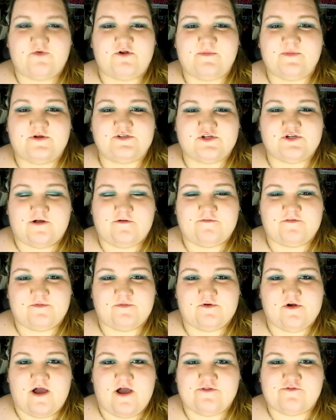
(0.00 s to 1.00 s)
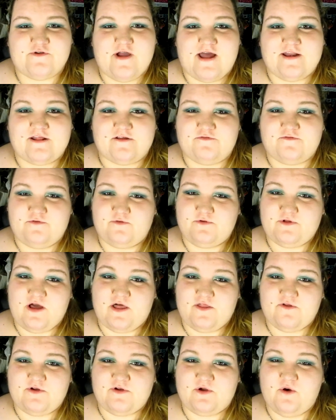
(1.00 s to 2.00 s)
pretty much all of them are either adding food
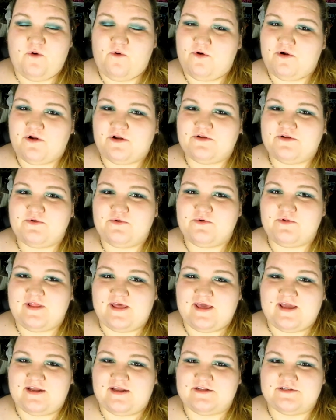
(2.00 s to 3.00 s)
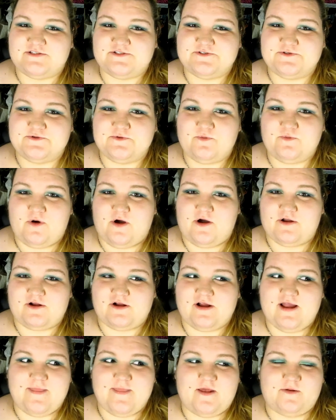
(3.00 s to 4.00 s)
coloring or Kool-Aid to
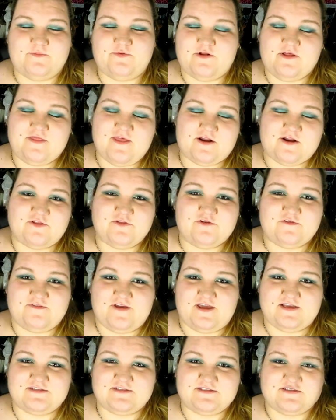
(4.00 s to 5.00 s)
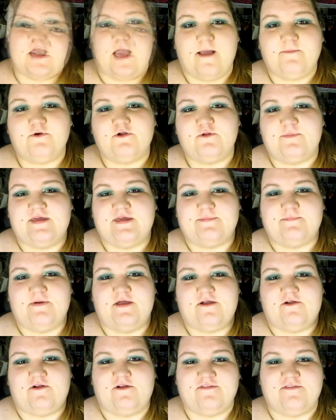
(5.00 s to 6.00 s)
water and then putting that on their face. I'm going to be
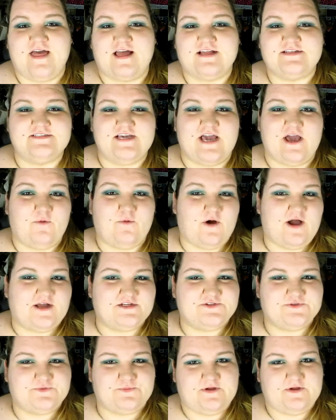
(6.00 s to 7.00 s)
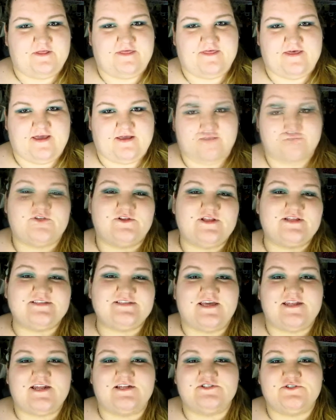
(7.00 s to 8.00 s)
comparing that DIY to the real thing. So
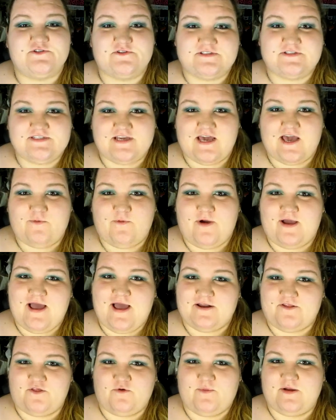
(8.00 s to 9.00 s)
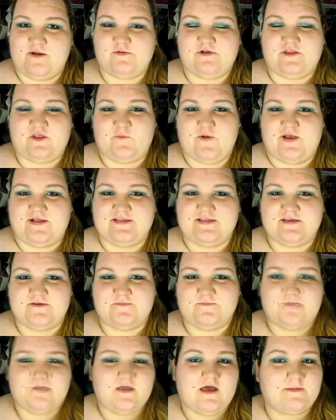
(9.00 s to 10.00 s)
let's get how to do the DIY out of the way really
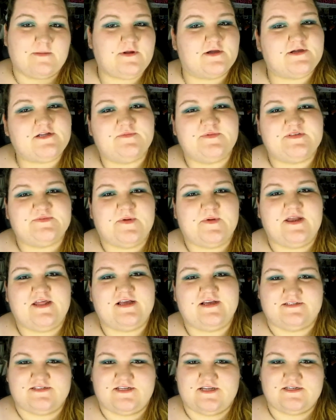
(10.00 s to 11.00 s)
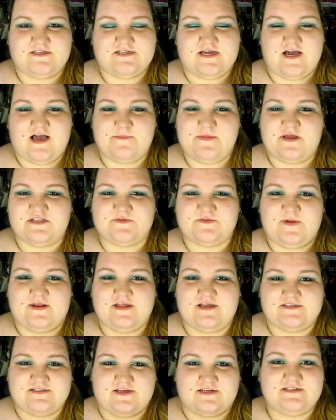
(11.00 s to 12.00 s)
quickly. I'm not going to be spending a ton of time and
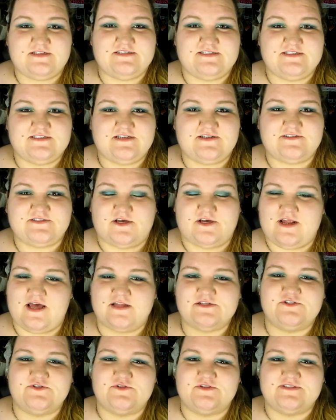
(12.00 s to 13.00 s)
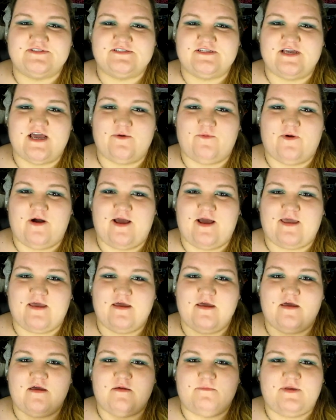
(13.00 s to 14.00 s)
spending a ton of details on how to do this DIY
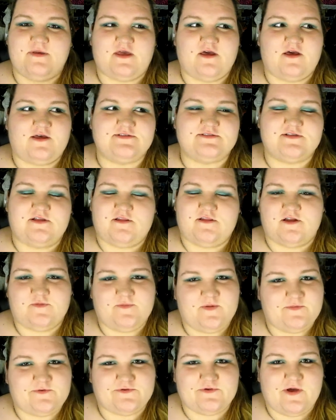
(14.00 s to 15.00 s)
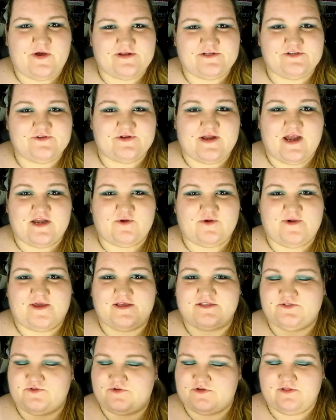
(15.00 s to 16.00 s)
because a lot of people know how to do it
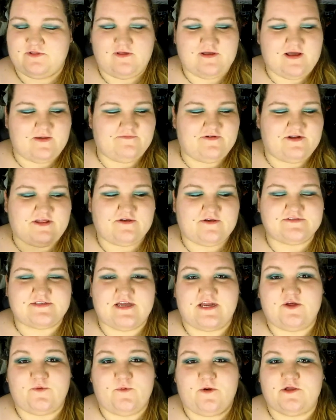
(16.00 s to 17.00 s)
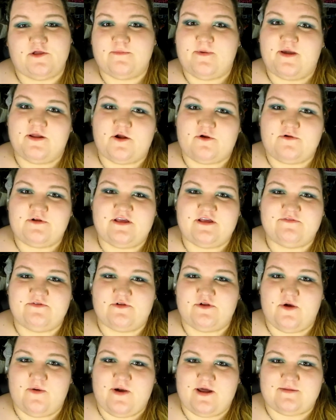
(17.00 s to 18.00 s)
anyways. You can look up videos anywhere. You might already
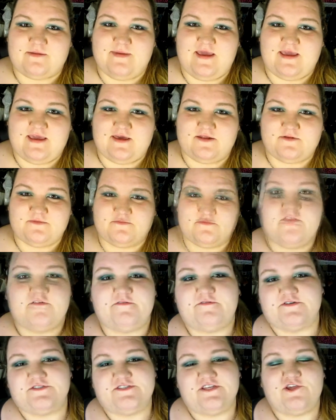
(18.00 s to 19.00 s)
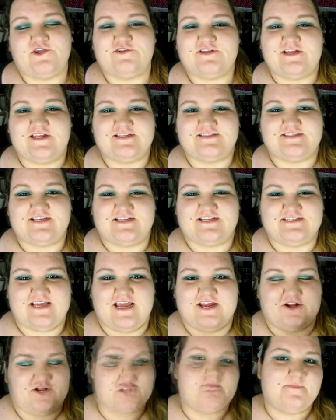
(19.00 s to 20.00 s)
even know how to make it. The first thing you'll need is a
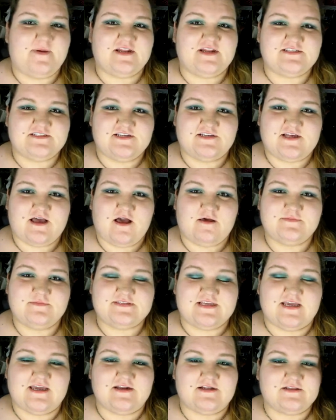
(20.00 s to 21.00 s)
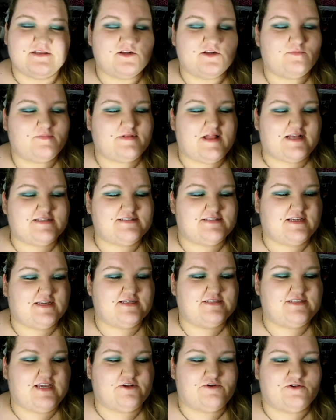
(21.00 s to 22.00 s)
container. The Benetint comes in a little plastic
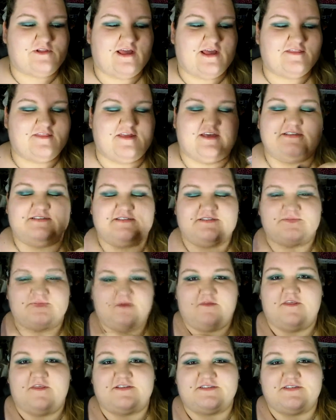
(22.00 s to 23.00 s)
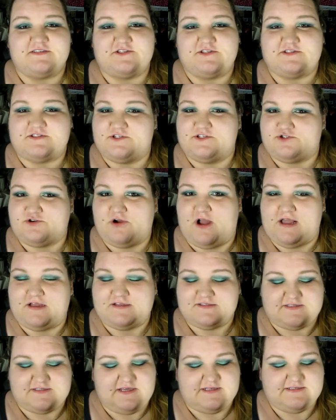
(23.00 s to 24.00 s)
container like this. This is just the
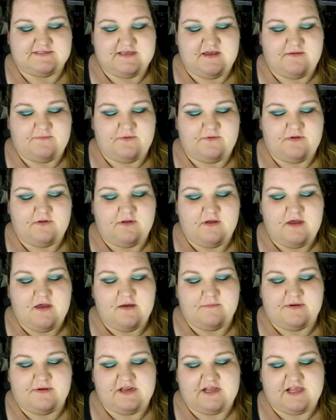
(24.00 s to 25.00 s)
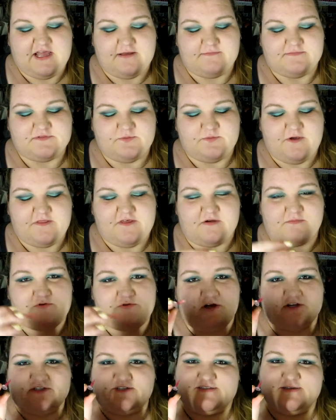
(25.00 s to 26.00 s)
trial size sample, but it comes with a
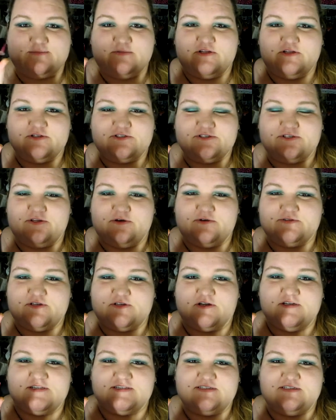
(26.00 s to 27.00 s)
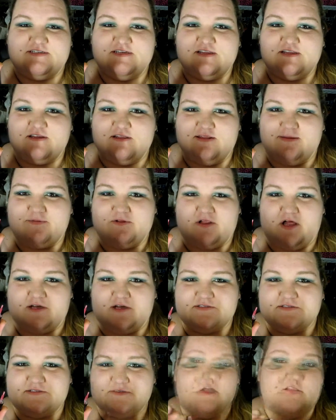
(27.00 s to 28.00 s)
brush similar to those on a Stila lip
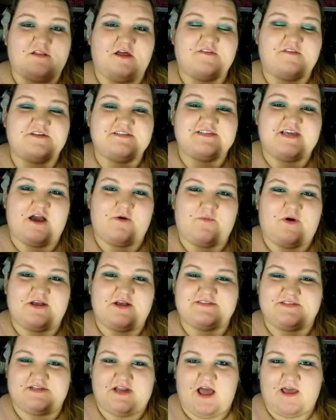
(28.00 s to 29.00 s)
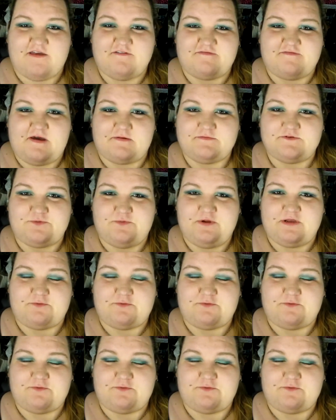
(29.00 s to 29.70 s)
gloss. A lot of the DIYs that I've found to